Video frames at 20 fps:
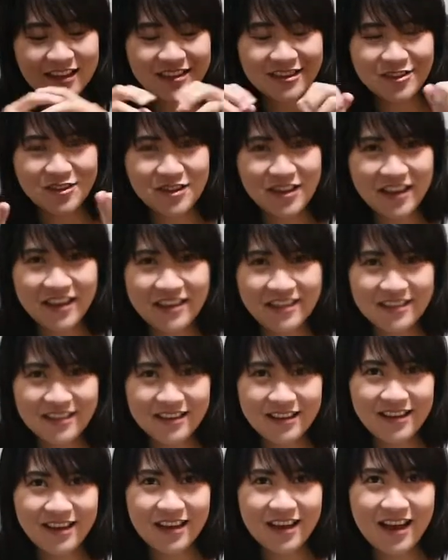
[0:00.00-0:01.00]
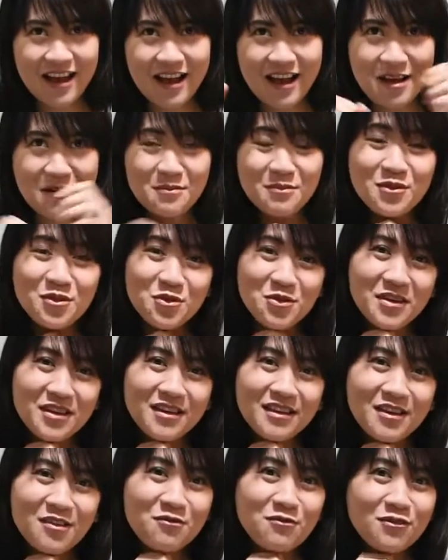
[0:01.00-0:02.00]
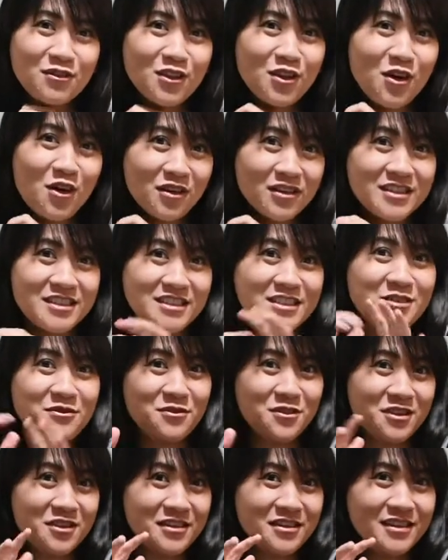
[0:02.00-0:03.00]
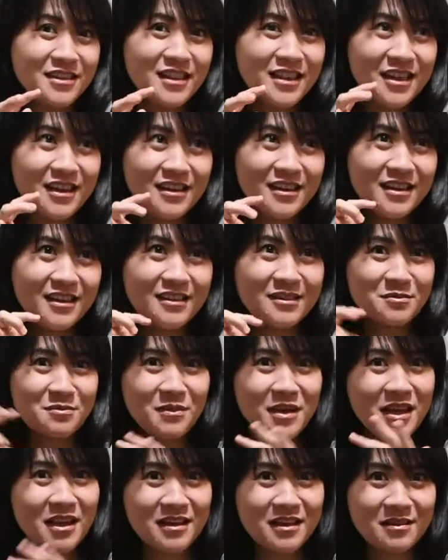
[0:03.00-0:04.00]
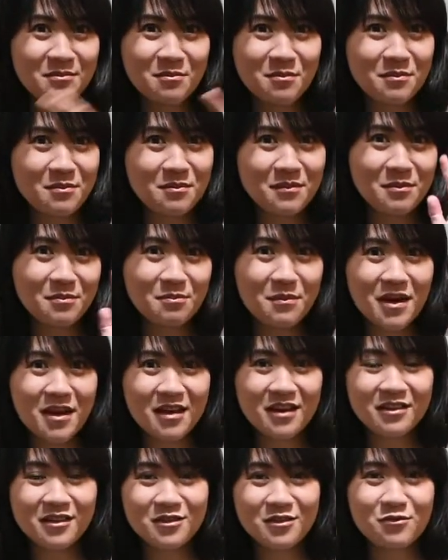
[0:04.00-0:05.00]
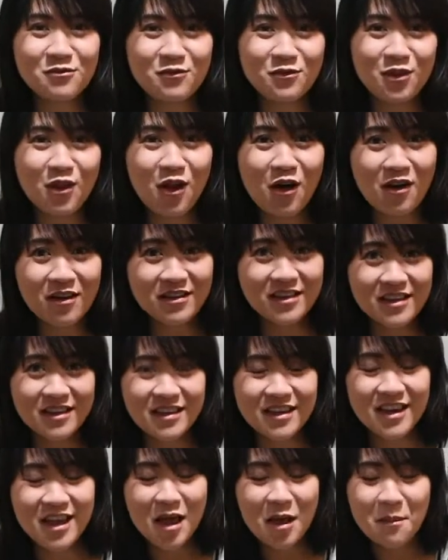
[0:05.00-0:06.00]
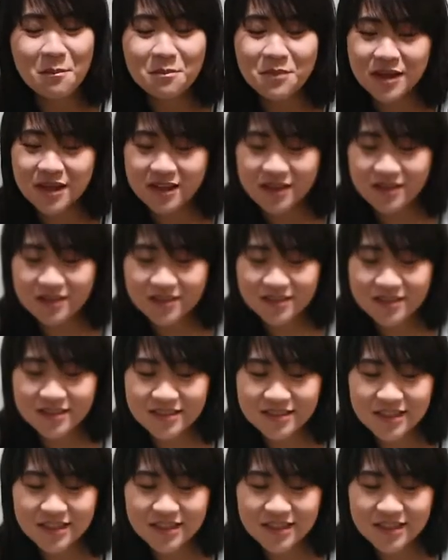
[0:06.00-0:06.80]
Today I'm doing a vlog different than any my other vlog because